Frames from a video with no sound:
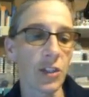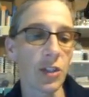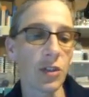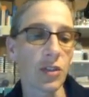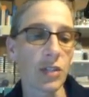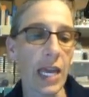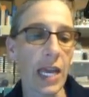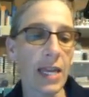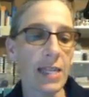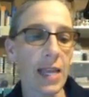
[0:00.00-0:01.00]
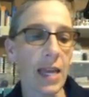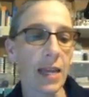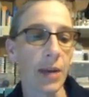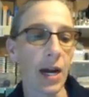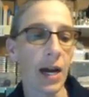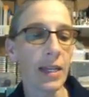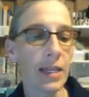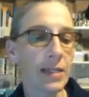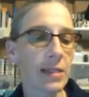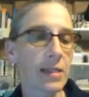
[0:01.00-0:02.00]
2 to 3 days,
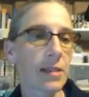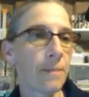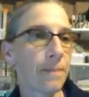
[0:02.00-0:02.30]
antibiotics.